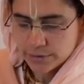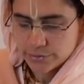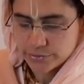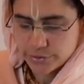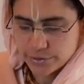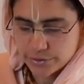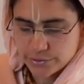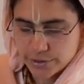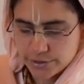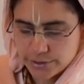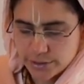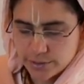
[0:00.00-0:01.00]
Sri
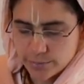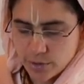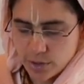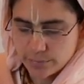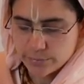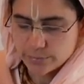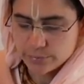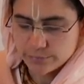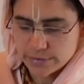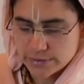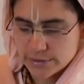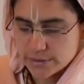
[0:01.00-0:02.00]
Chaitanya Mahaprabhu
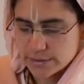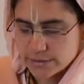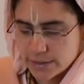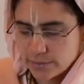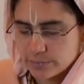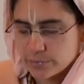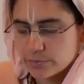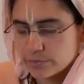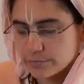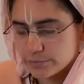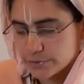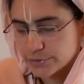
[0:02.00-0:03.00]
visited the temple
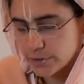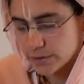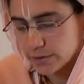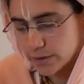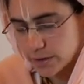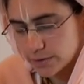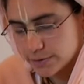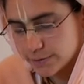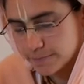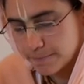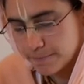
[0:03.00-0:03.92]
of Lord Jagannath.